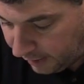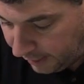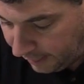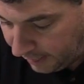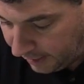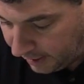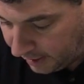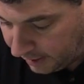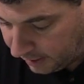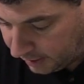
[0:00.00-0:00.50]

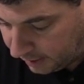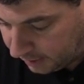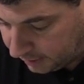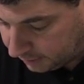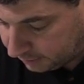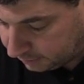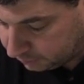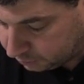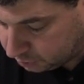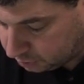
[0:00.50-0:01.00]

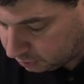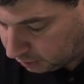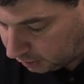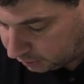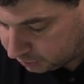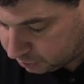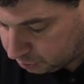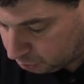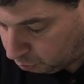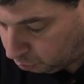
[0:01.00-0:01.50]
uh,
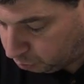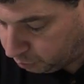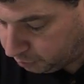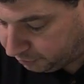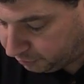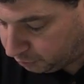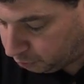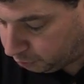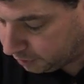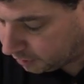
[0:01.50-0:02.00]
do all the
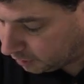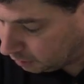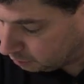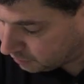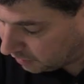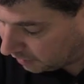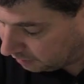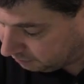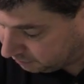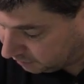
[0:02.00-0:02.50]
Flory
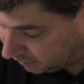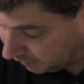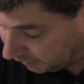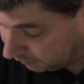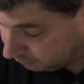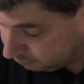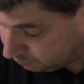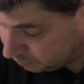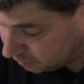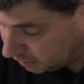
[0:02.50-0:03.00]
girls have
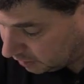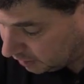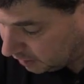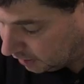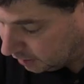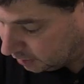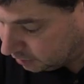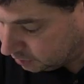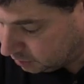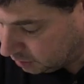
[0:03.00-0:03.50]
names
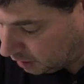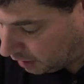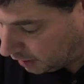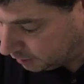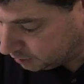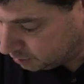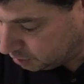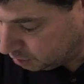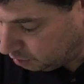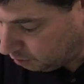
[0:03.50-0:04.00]

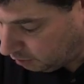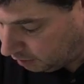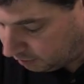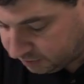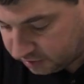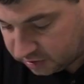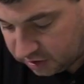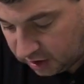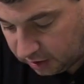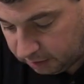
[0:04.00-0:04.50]
uh, do you
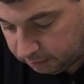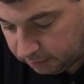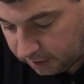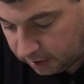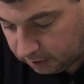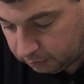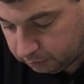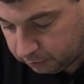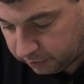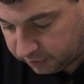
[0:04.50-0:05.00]
ever come
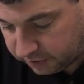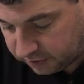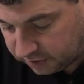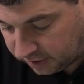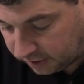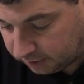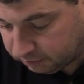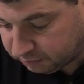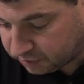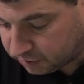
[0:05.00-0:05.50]
up with a
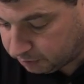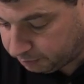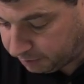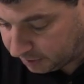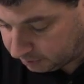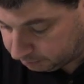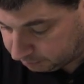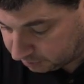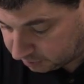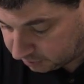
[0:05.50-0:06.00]
name for the
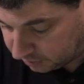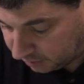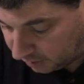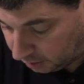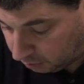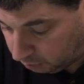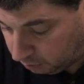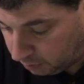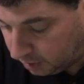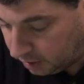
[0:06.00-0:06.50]
pigment
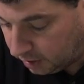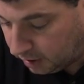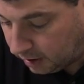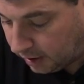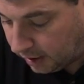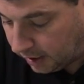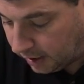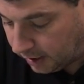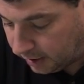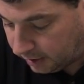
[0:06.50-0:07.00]
girl
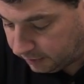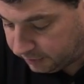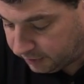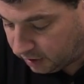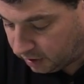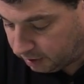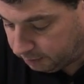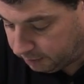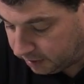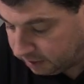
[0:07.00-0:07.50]
uh, that
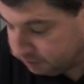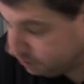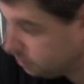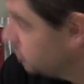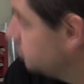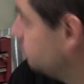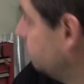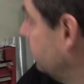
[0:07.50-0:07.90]
I may have just